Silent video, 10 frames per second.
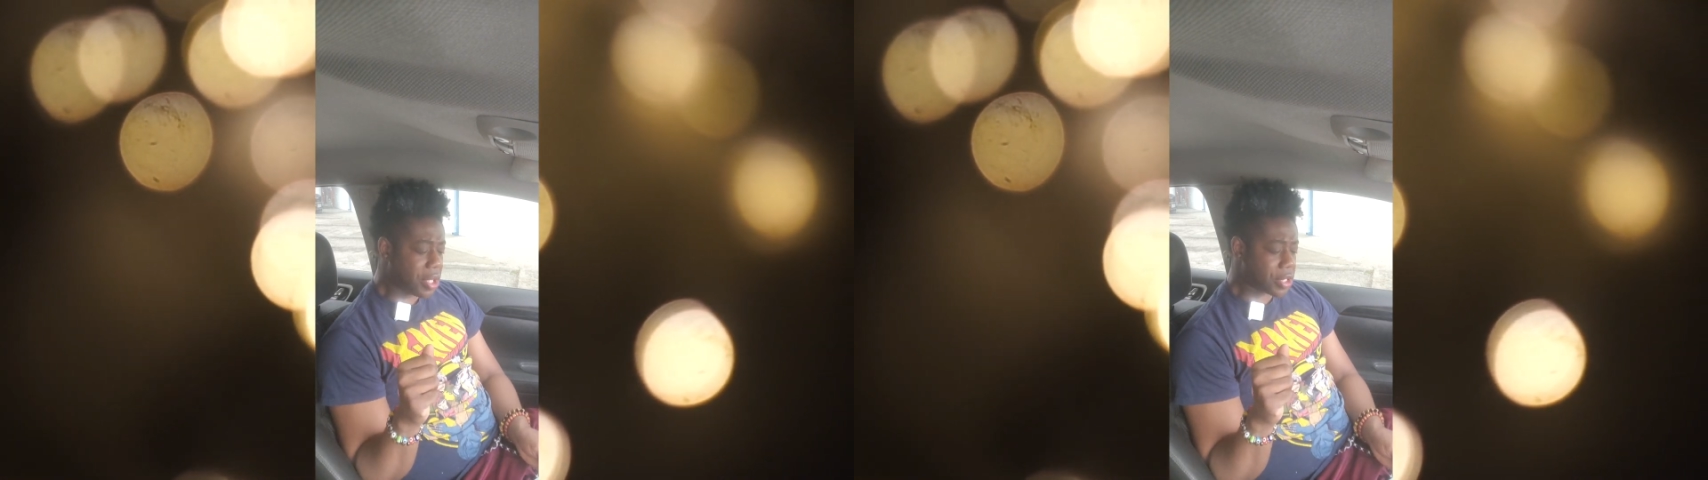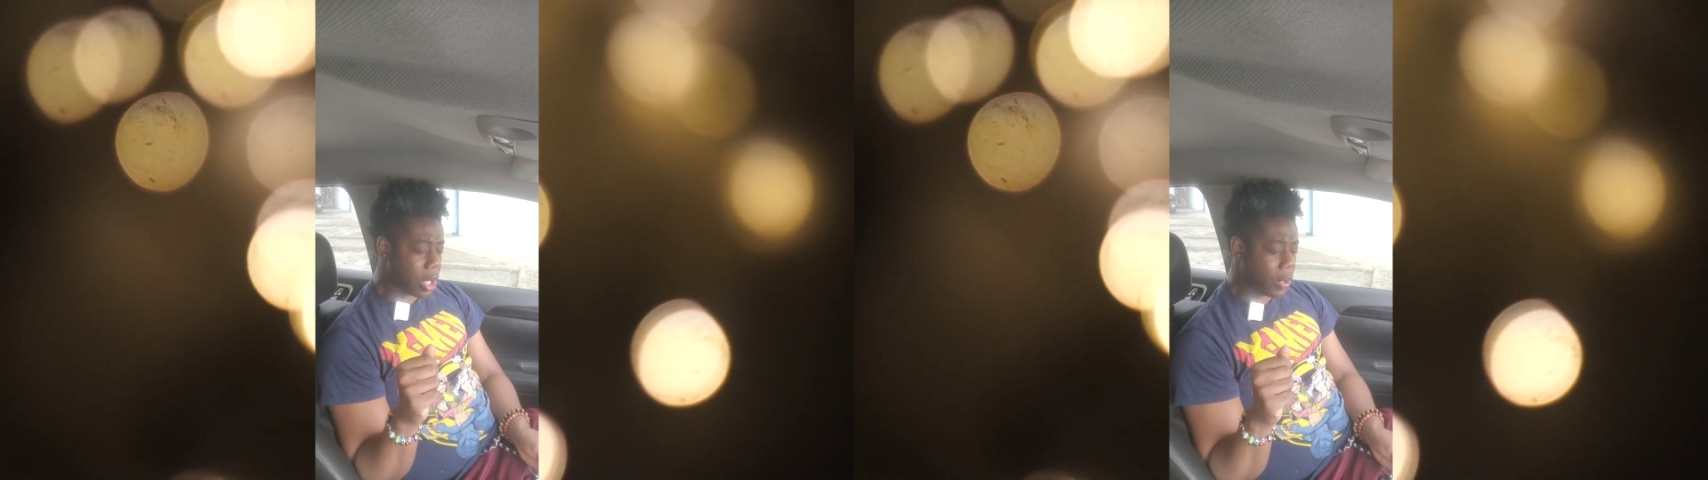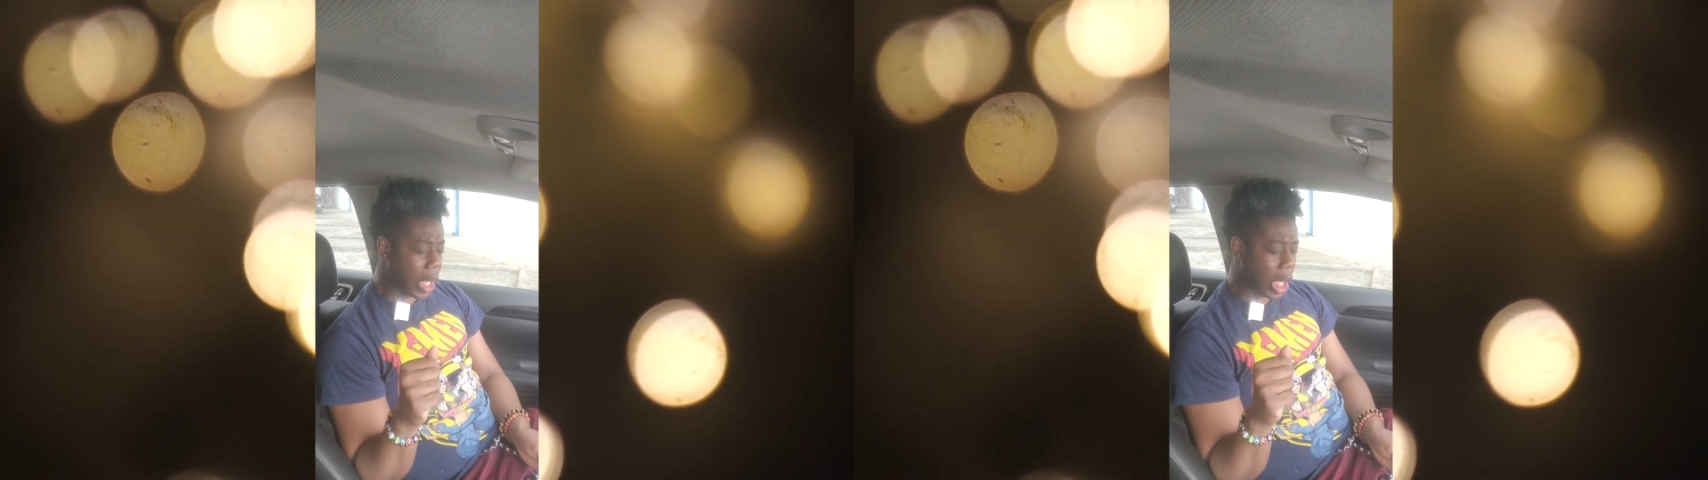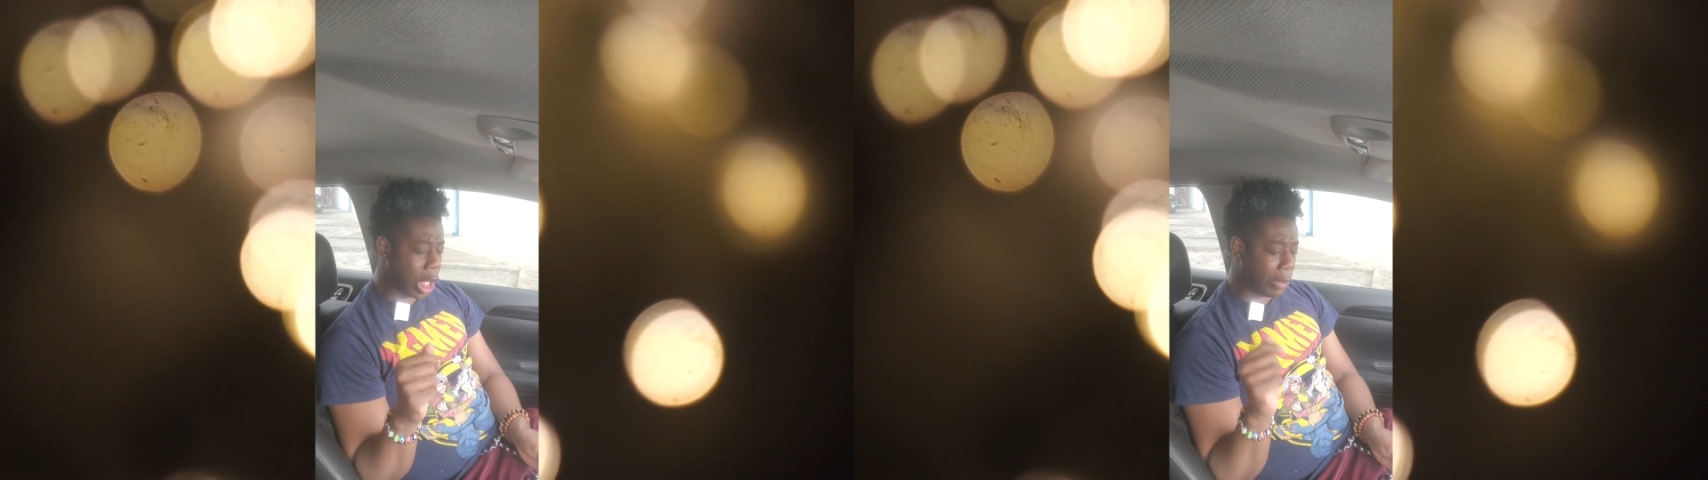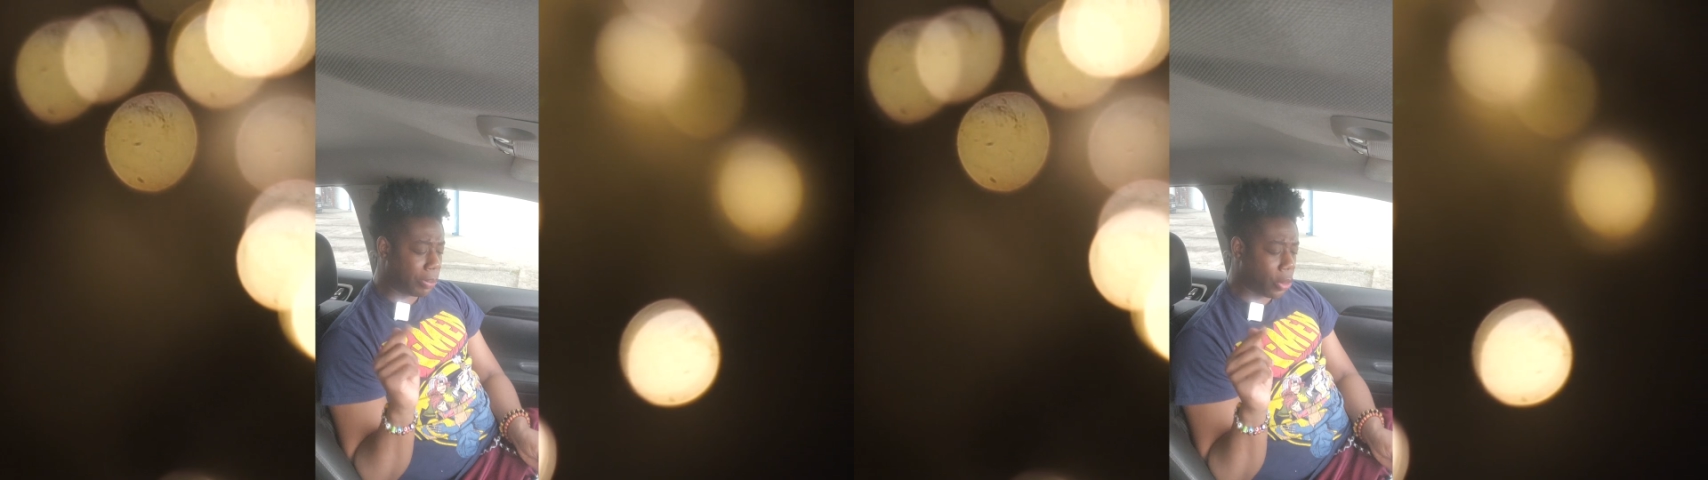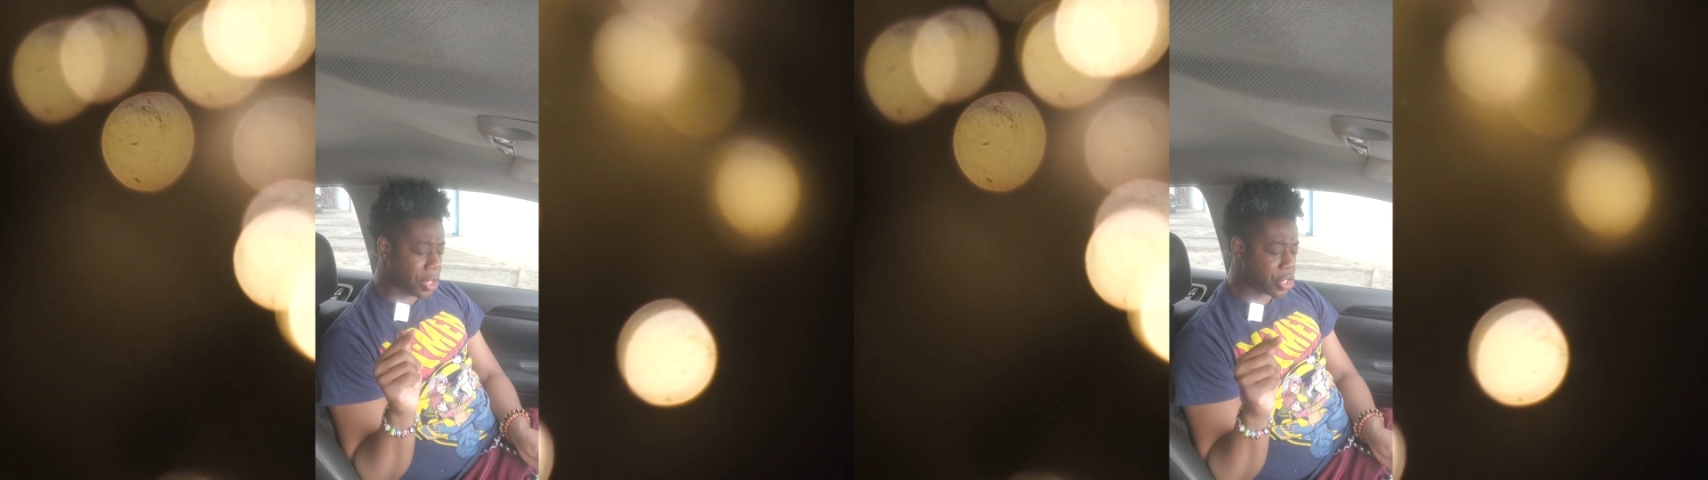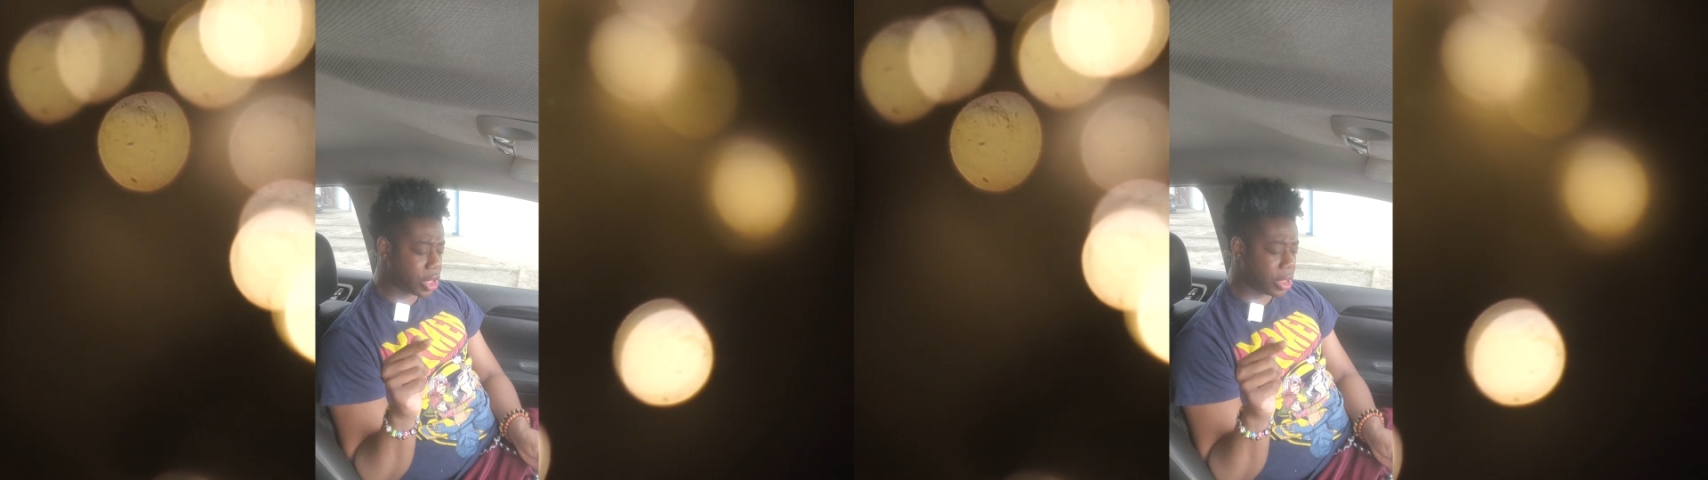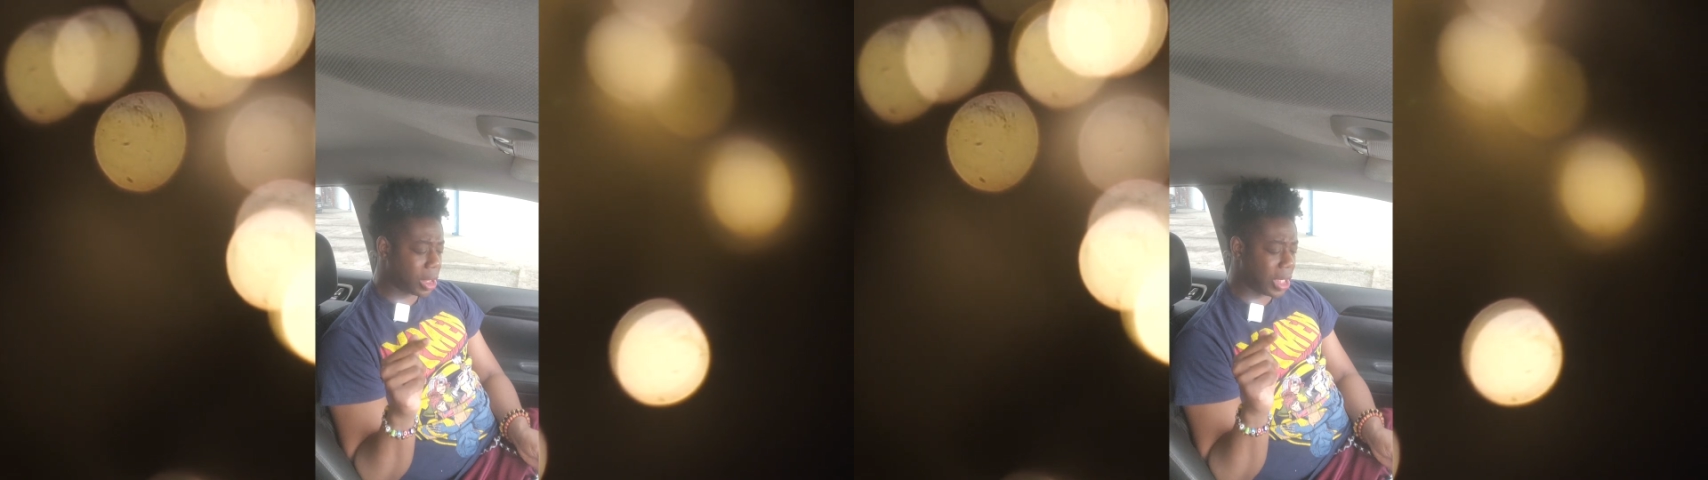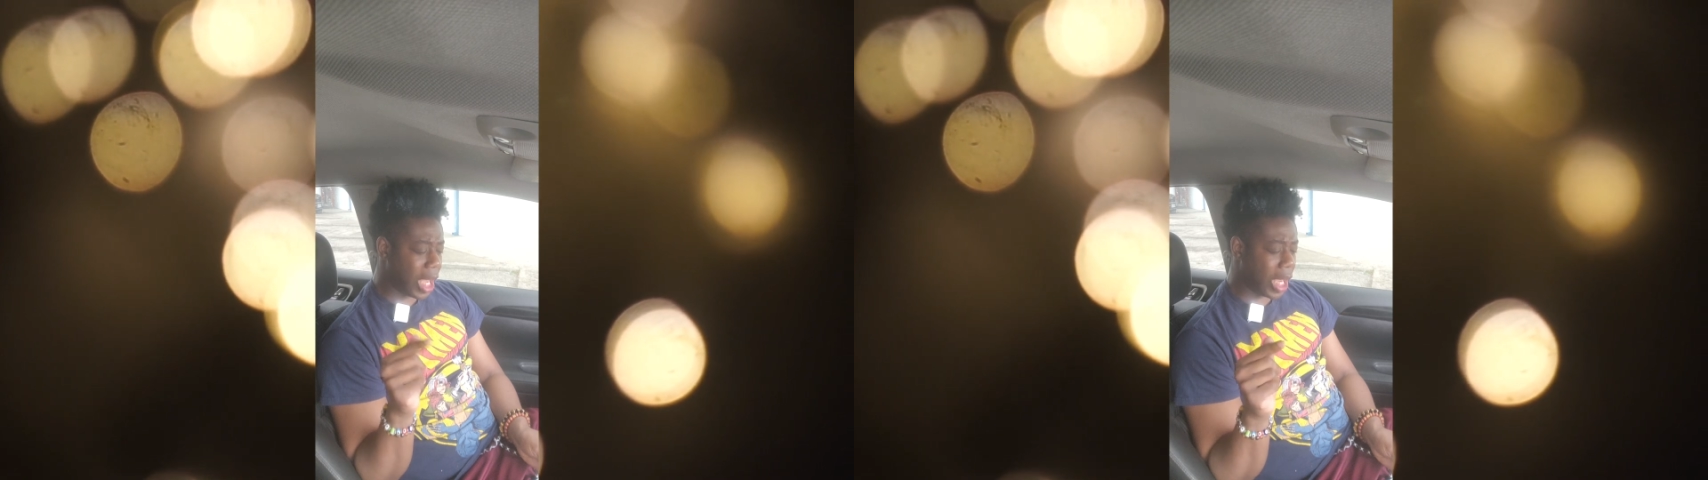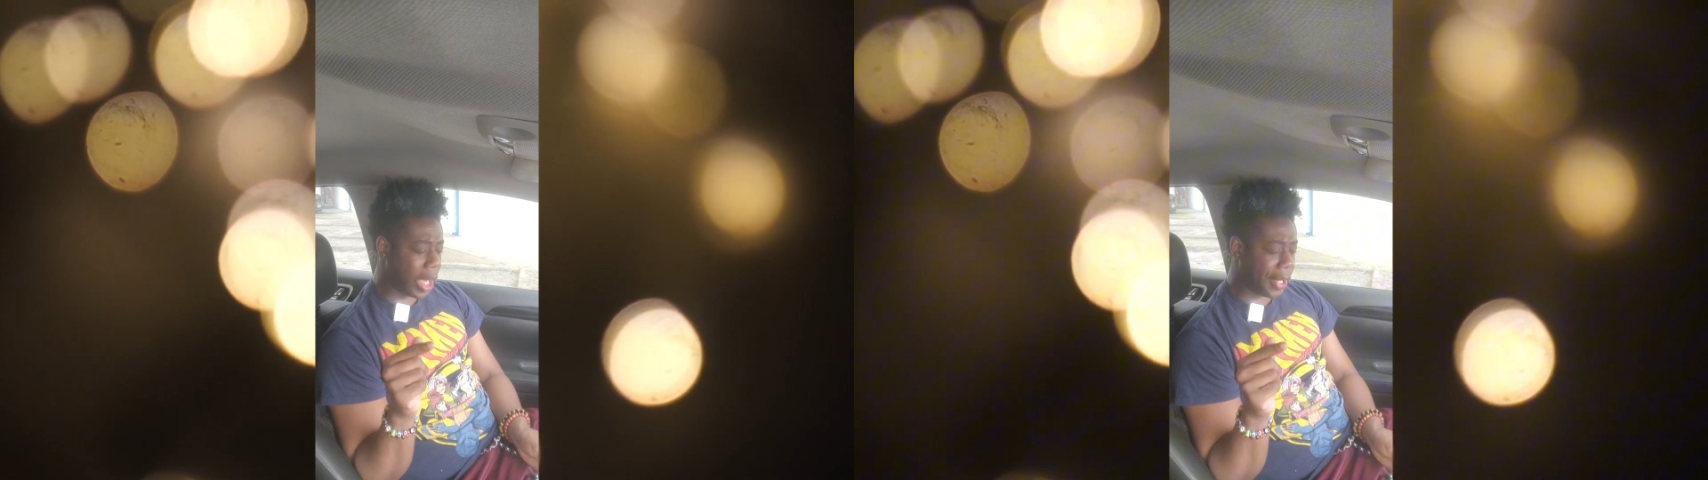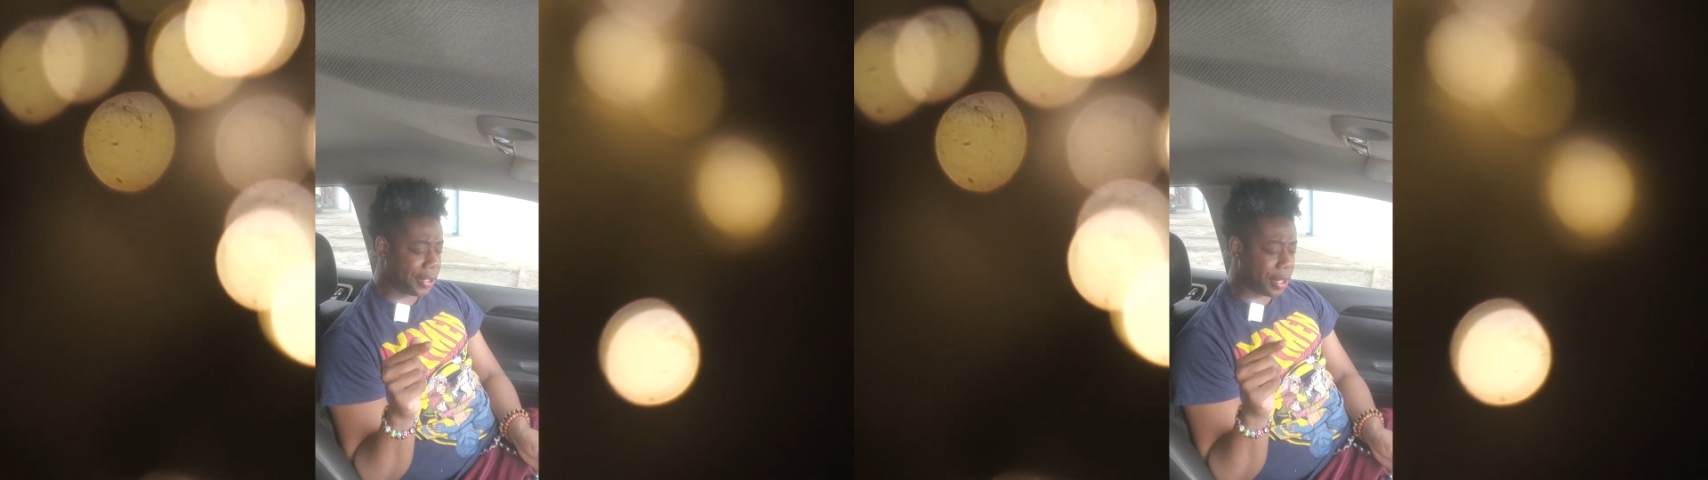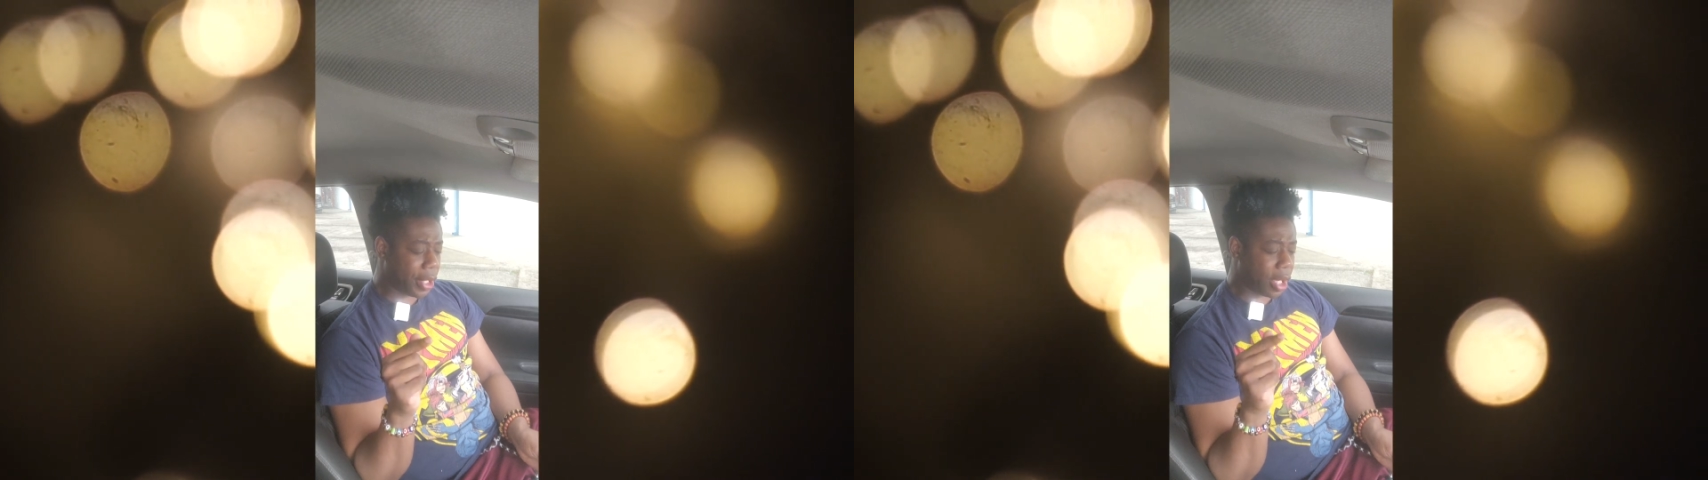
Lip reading: So, Portia denied